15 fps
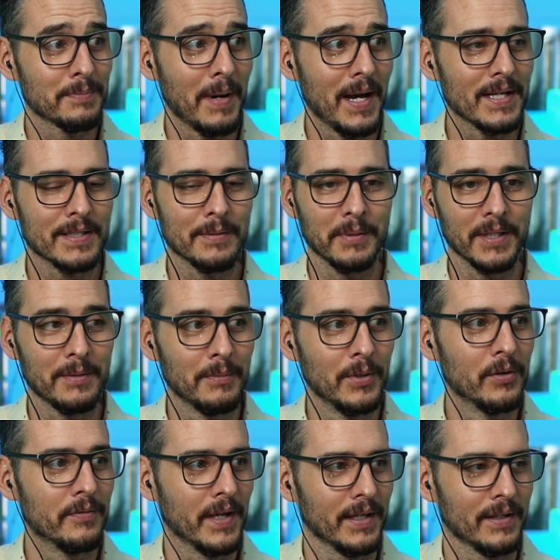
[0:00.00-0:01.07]
possibly
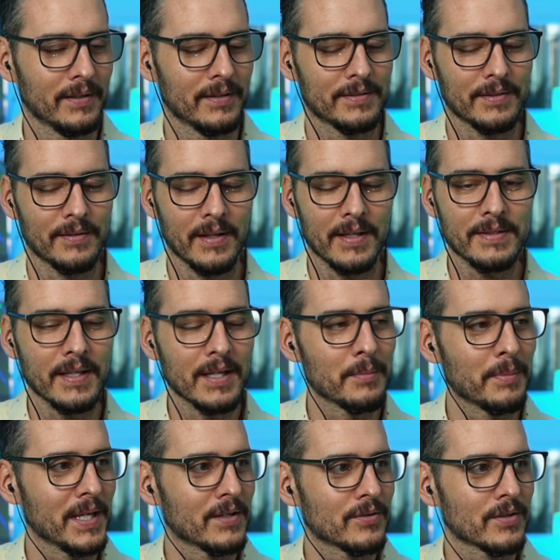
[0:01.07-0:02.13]
moving. So that's going to
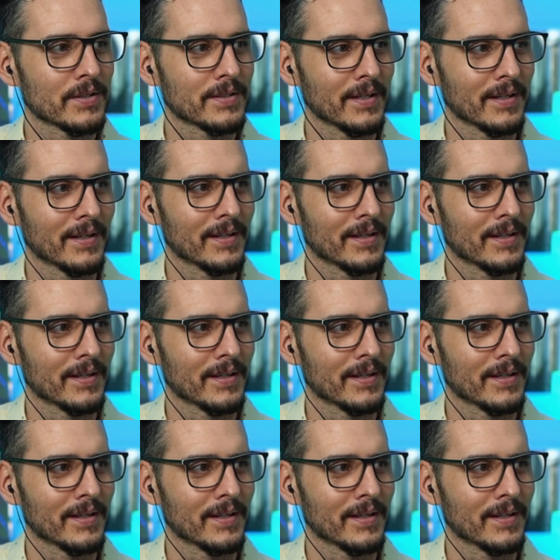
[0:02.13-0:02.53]
be interesting.